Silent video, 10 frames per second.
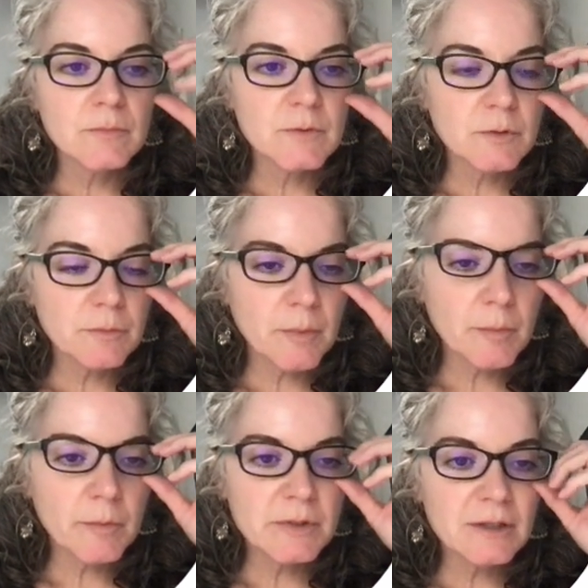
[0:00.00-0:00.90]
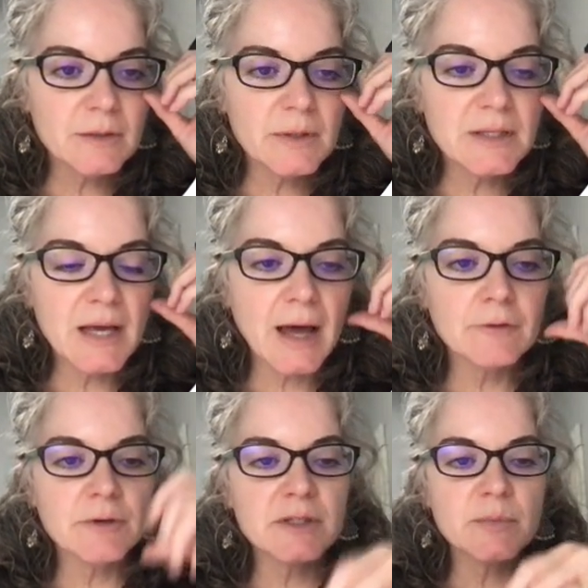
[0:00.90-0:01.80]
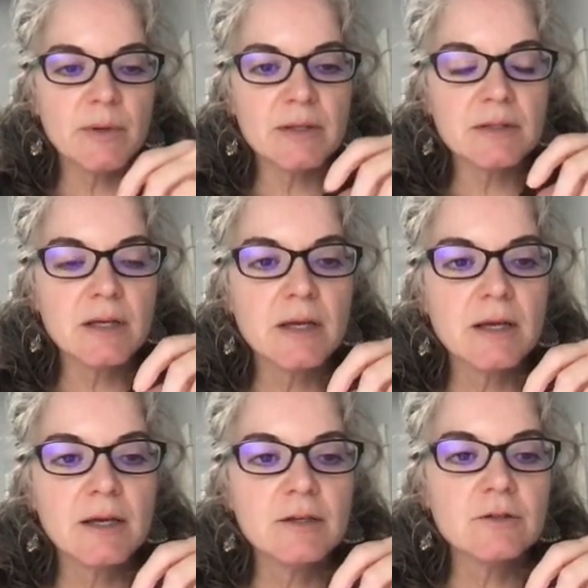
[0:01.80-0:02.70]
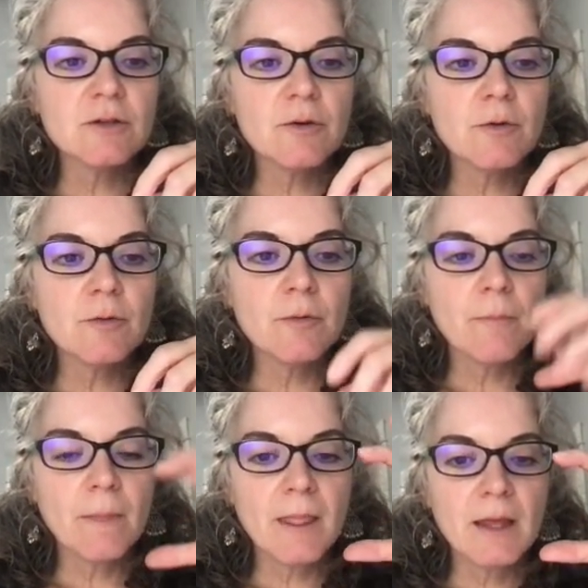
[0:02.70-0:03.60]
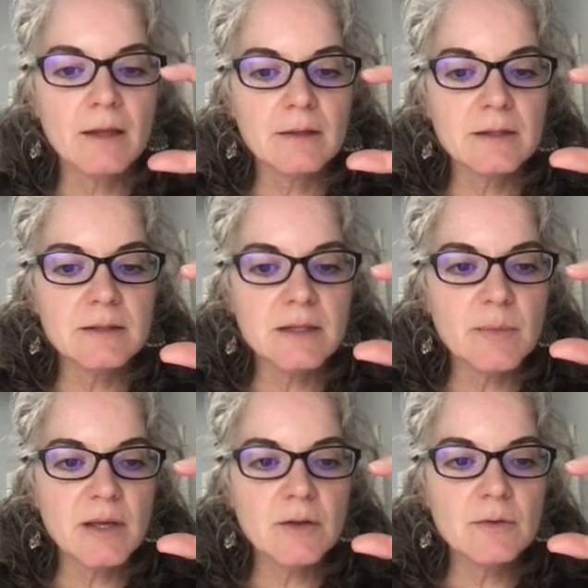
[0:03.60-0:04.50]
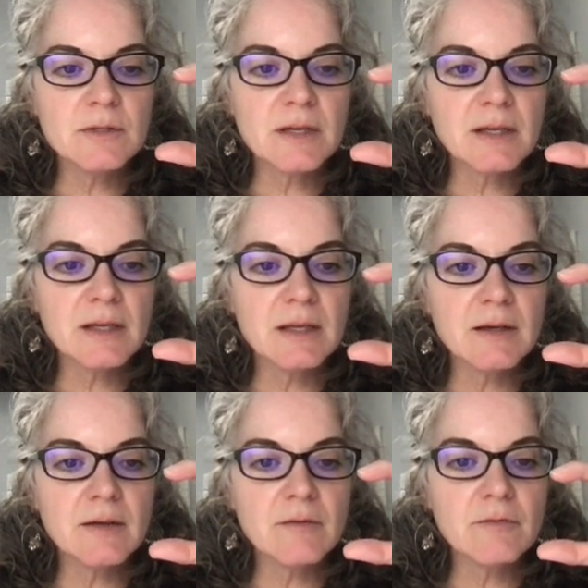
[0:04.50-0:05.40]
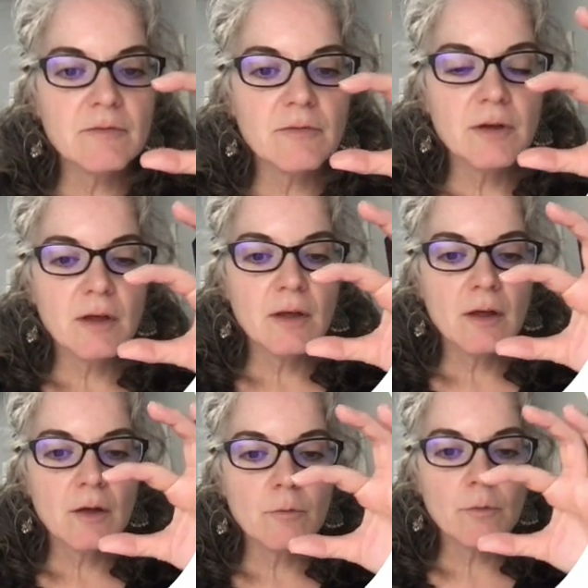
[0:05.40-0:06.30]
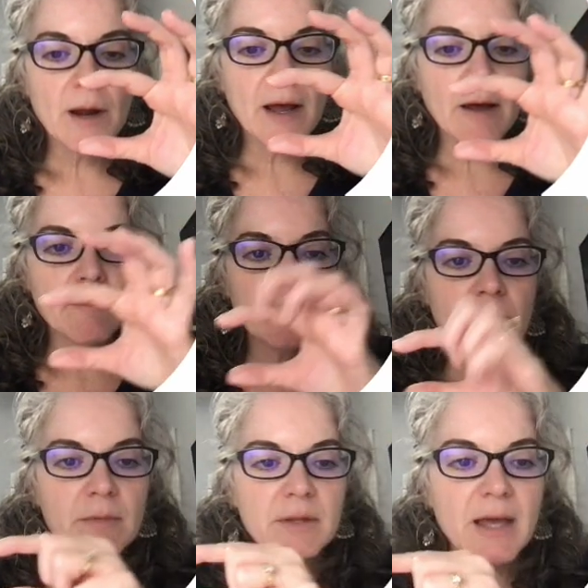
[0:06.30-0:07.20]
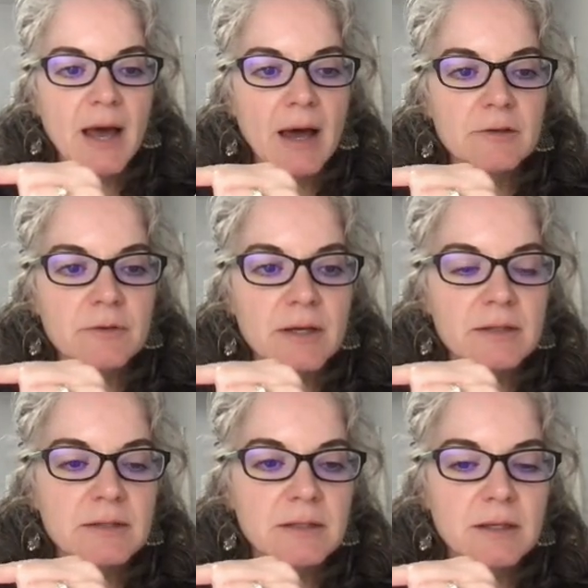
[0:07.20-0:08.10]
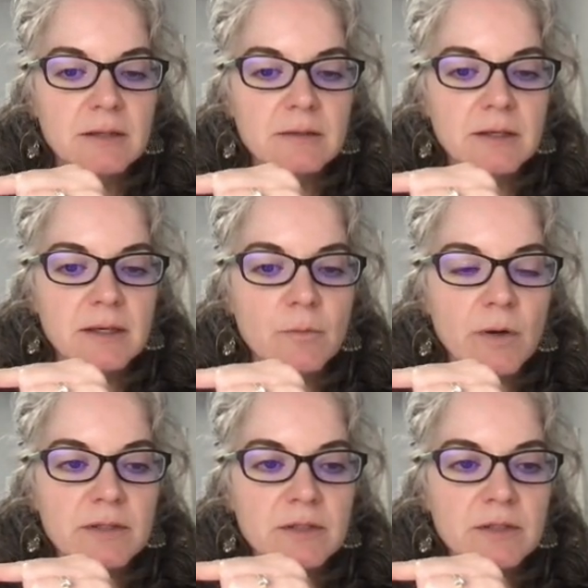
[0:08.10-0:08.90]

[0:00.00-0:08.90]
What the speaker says: So remember, we talked about the address bus. So the CPU is going to give RAM the address that it wants